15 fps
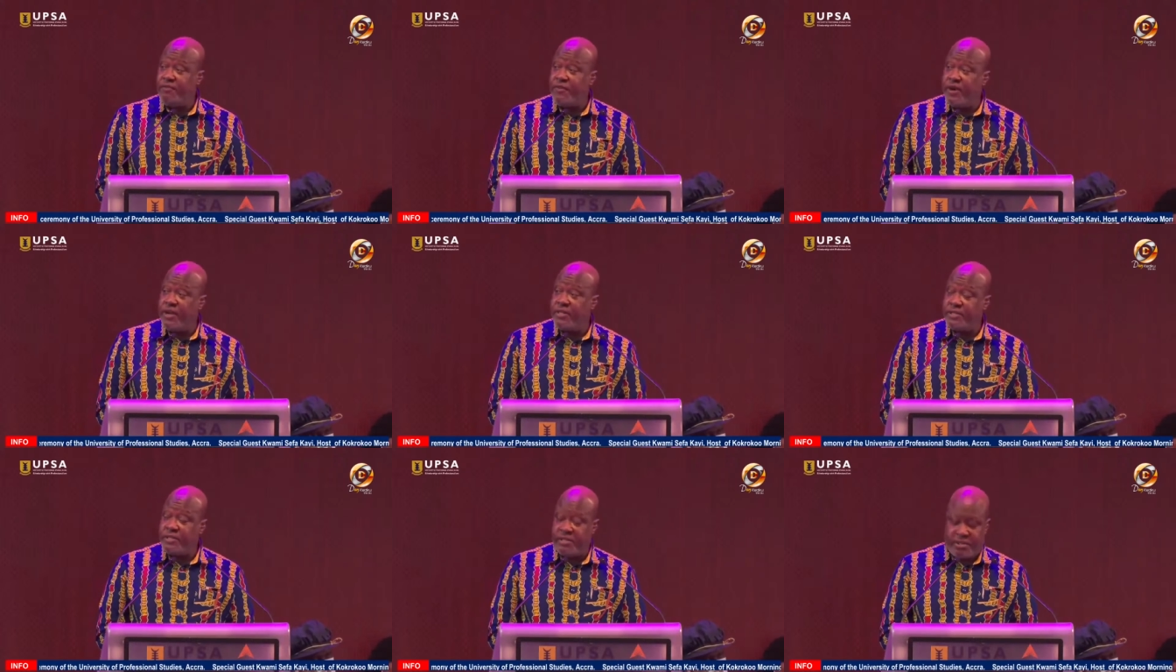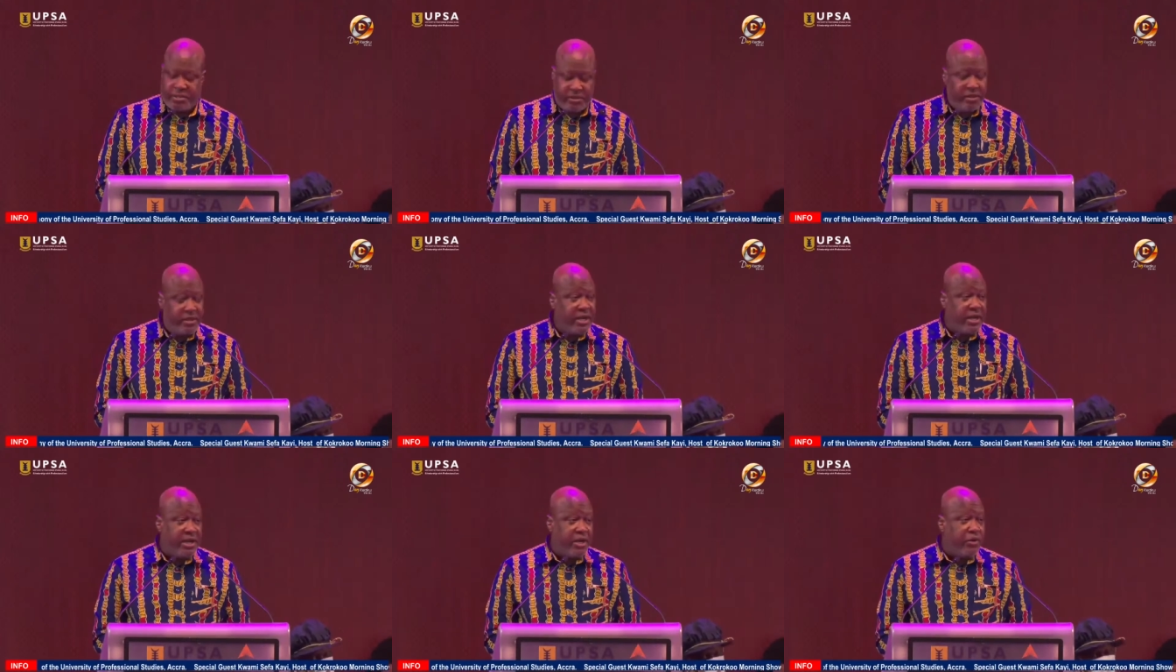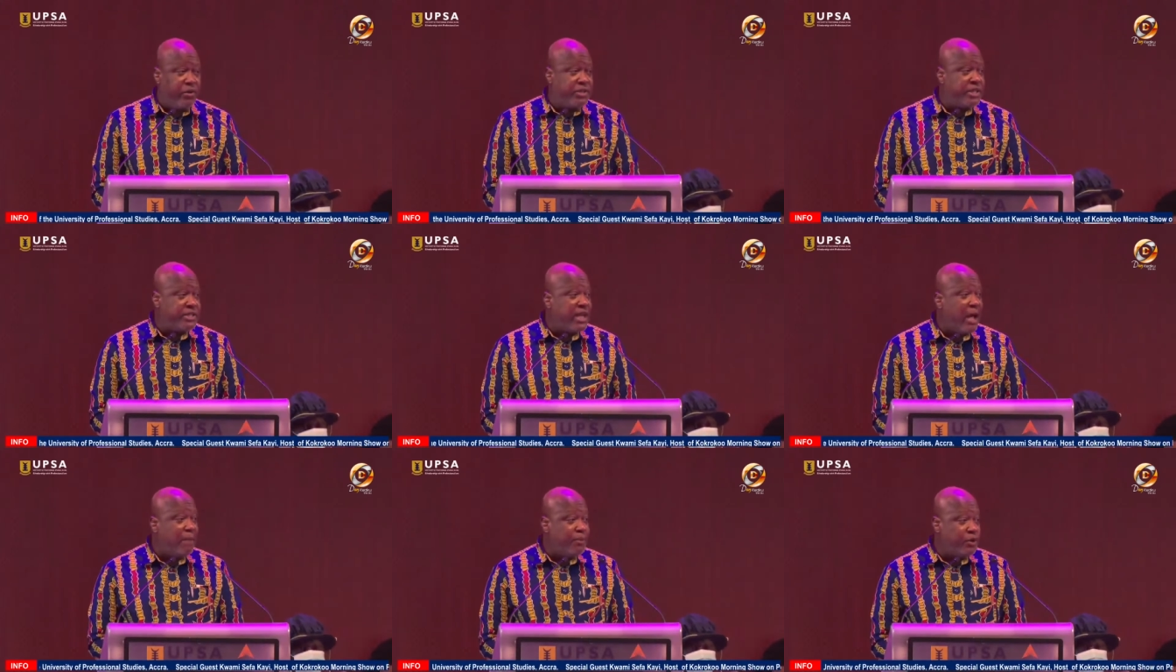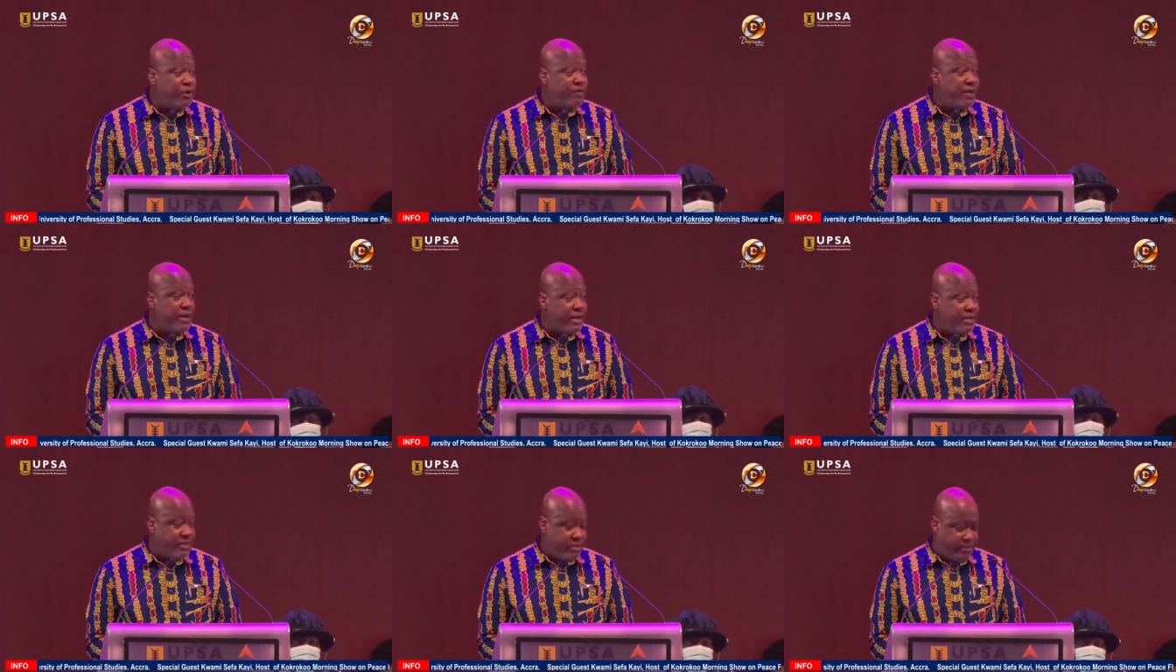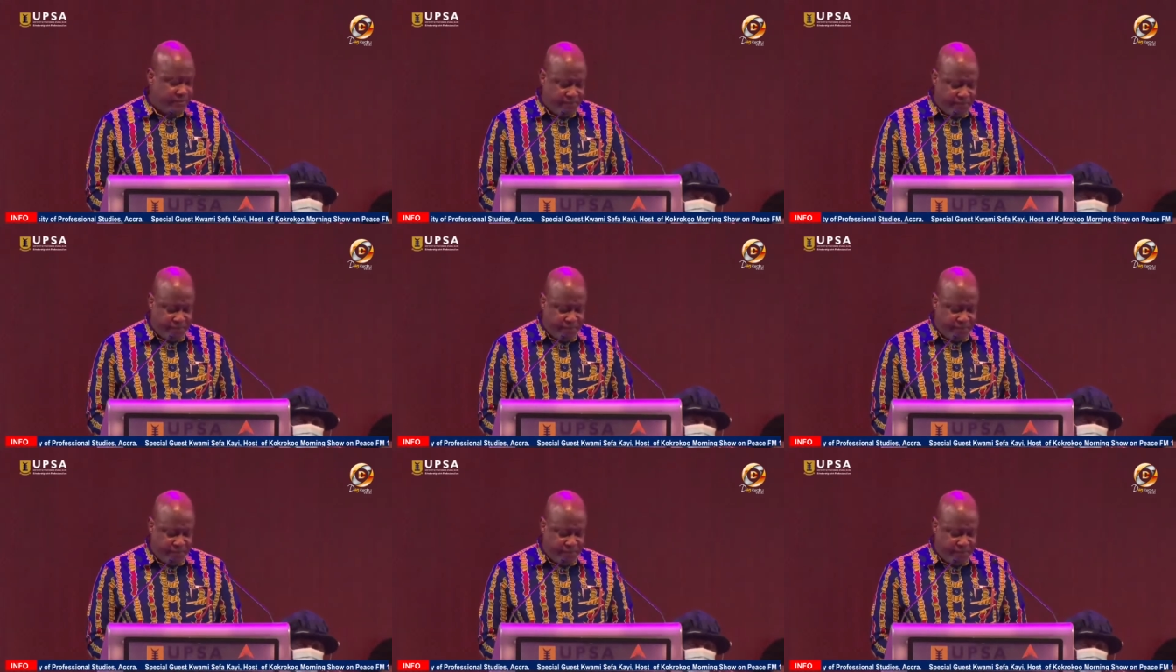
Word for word: friends, it did not just happen overnight.